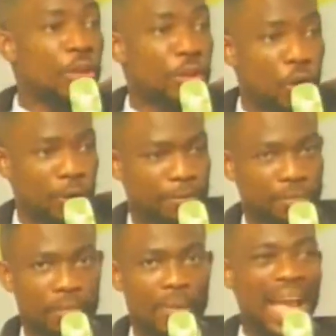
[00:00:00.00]
throne.
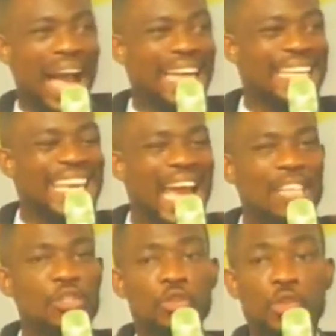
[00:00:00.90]
And he
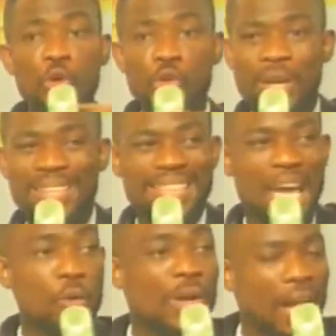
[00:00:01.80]
has children that are
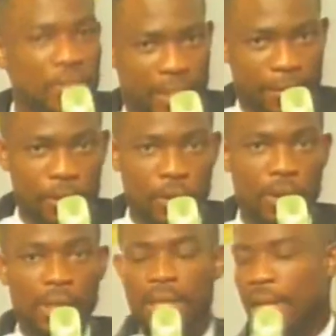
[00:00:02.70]
royalty.
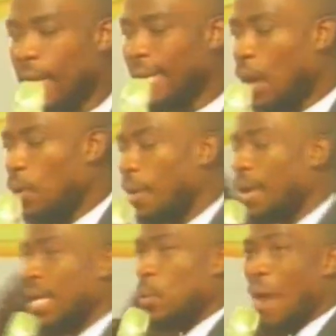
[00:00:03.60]
Now,
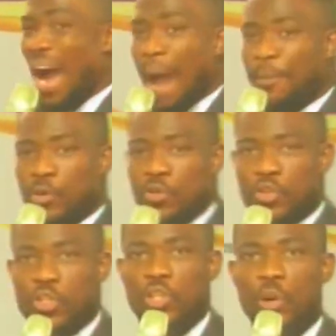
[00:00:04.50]
what happens